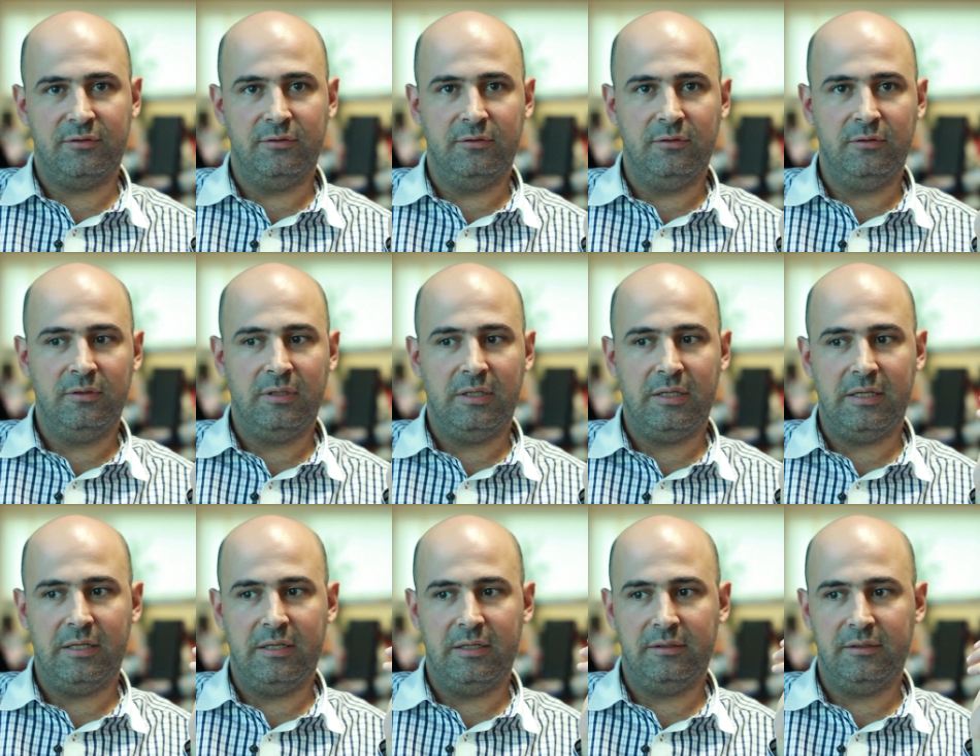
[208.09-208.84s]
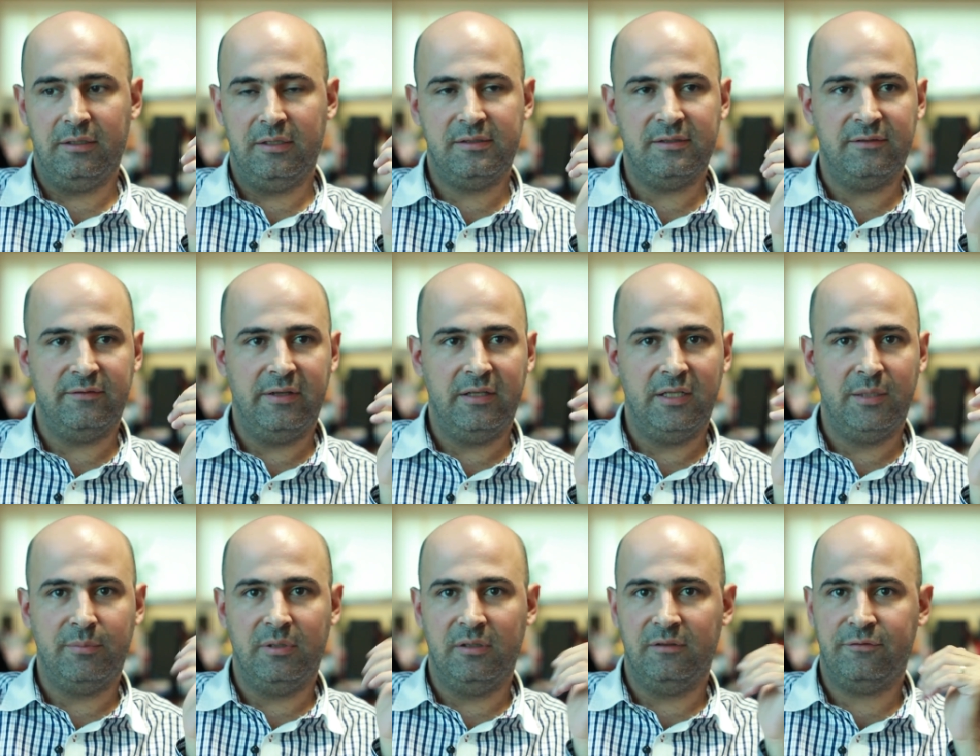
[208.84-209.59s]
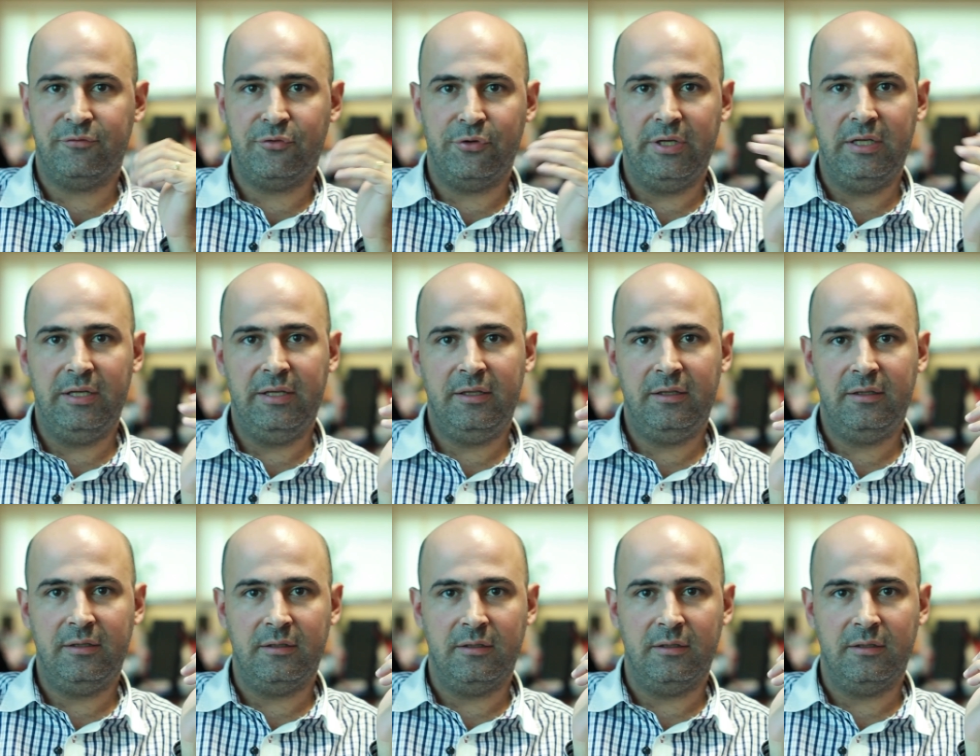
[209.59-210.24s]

tool, and it's available freely.